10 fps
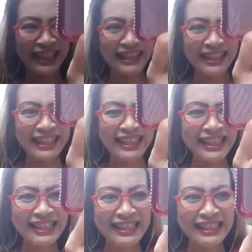and
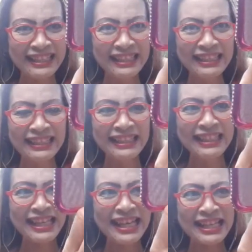then
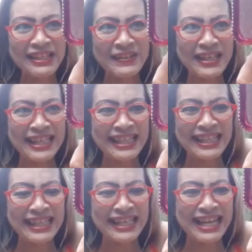as you
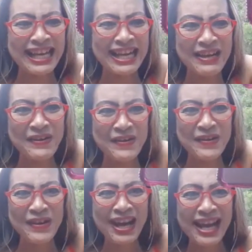can see now